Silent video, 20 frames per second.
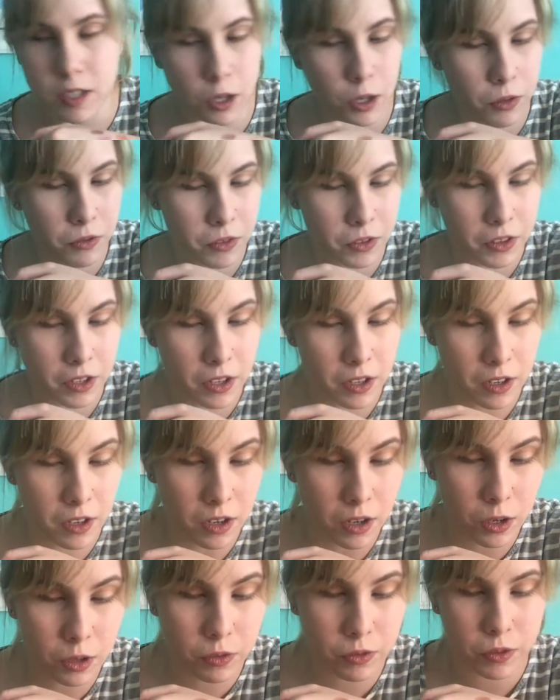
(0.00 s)
over the
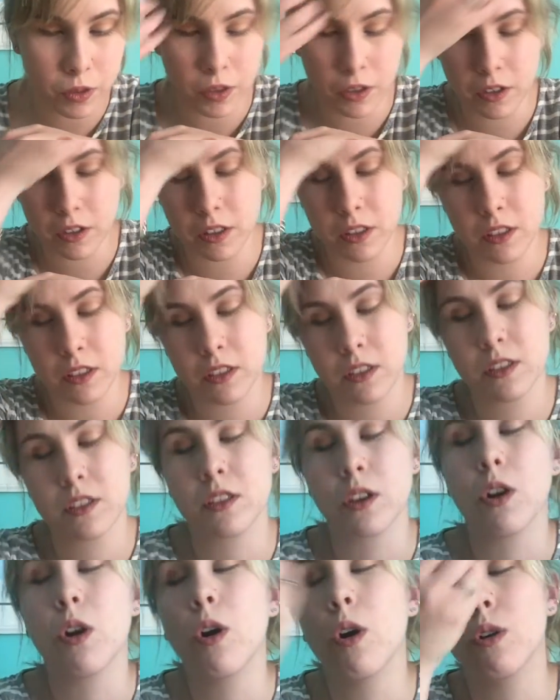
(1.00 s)

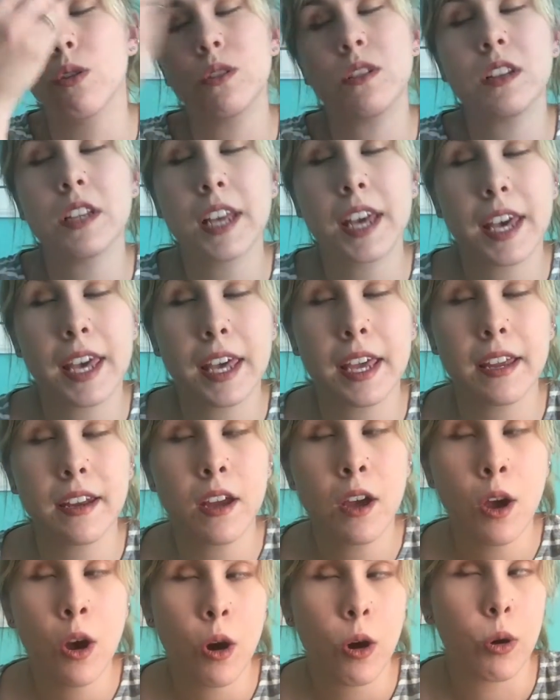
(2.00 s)
whole lid
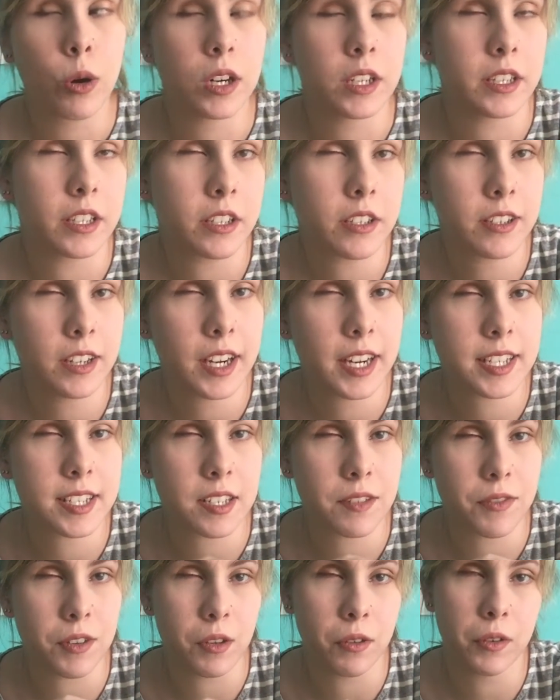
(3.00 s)
or in the crease
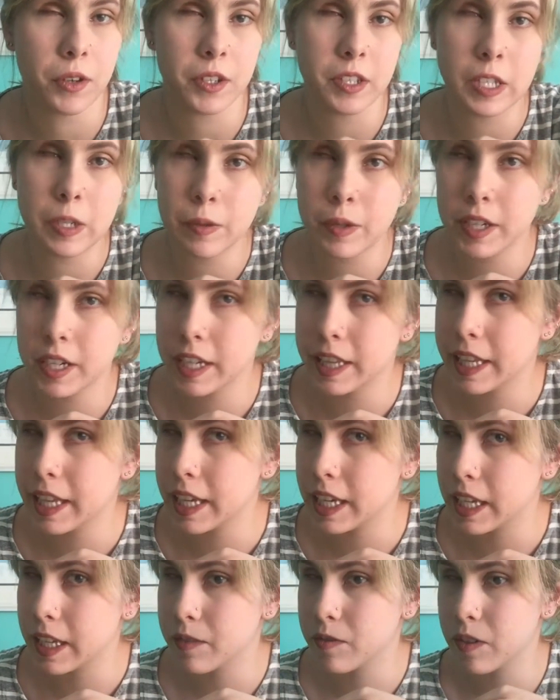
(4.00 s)
if you really wanted
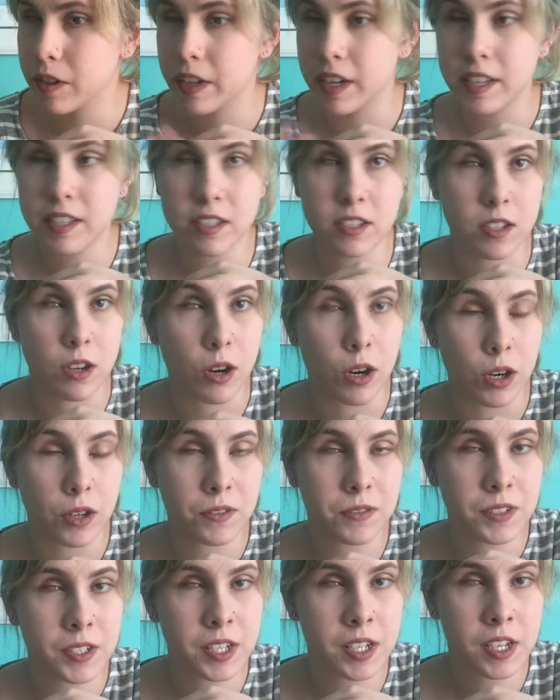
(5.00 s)
like a very
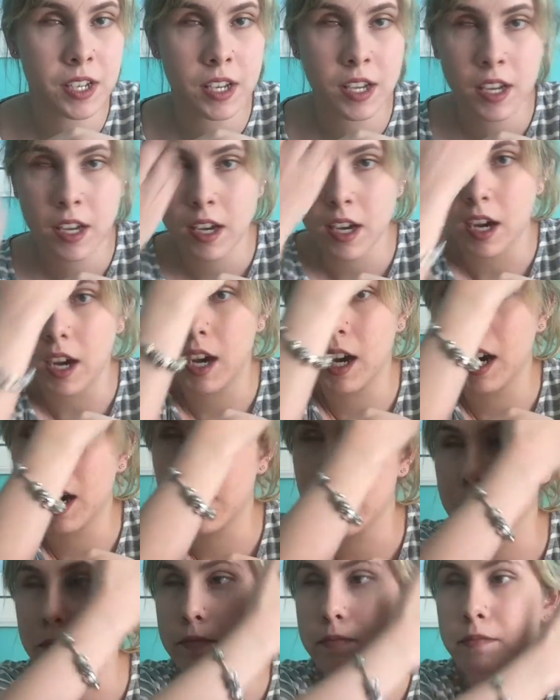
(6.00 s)
soft,
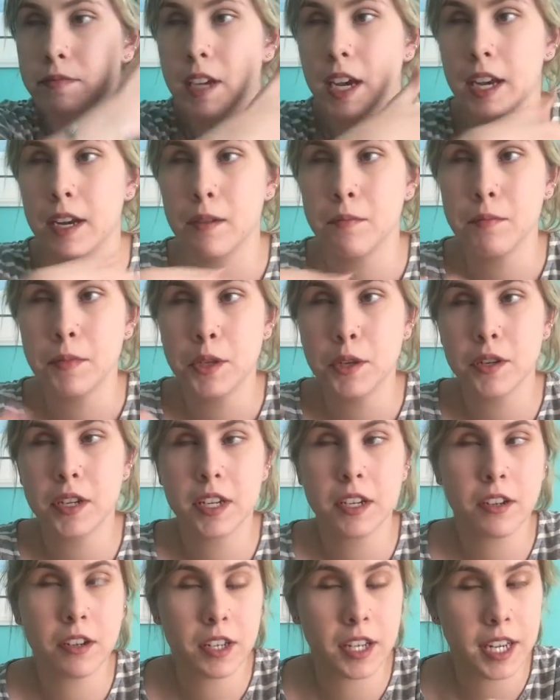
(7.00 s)
kind of
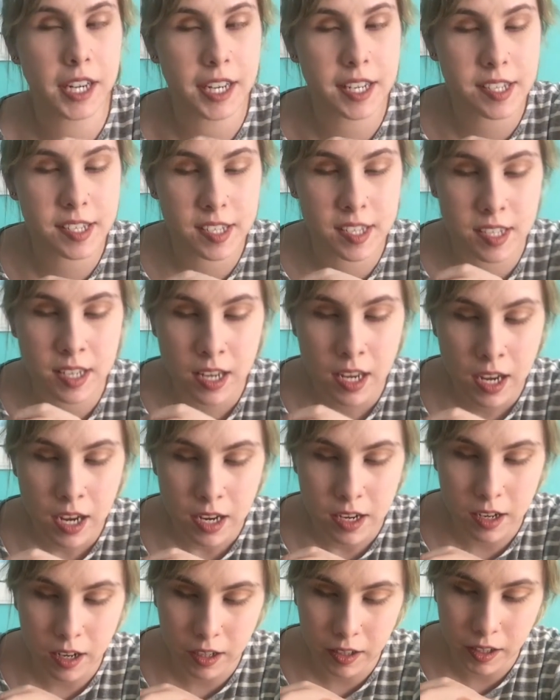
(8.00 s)
muted crease,
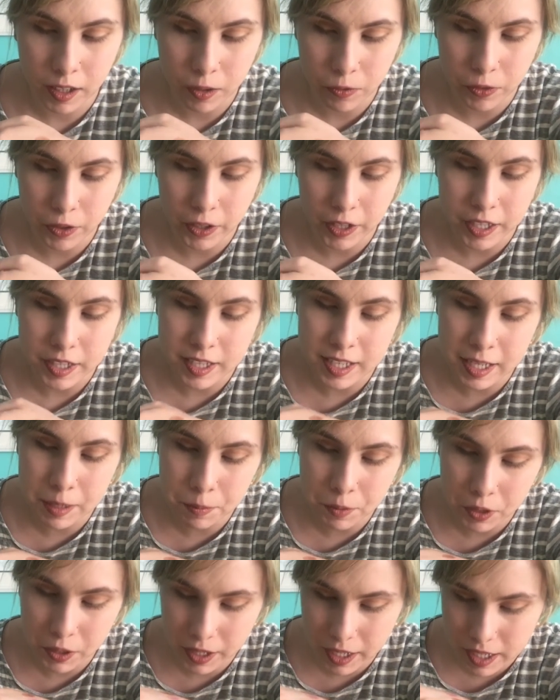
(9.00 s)
not like a very
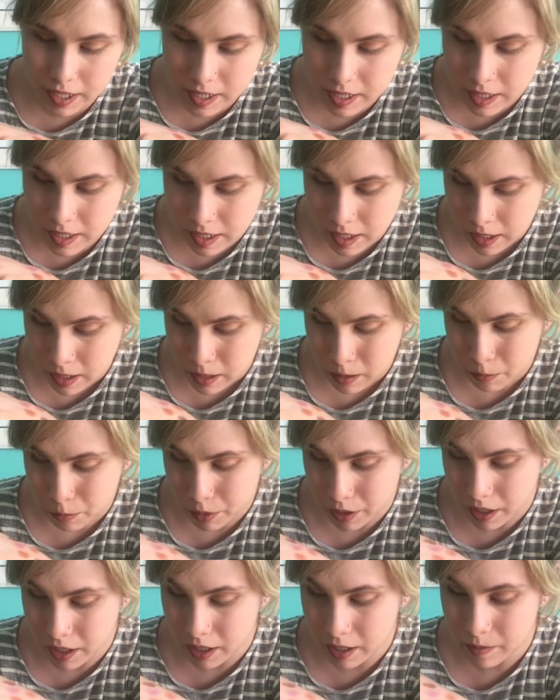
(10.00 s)
deep crease.
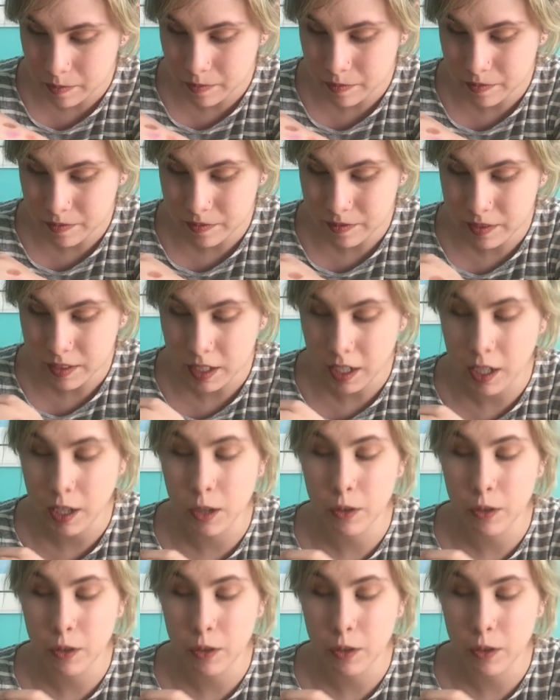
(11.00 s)
But you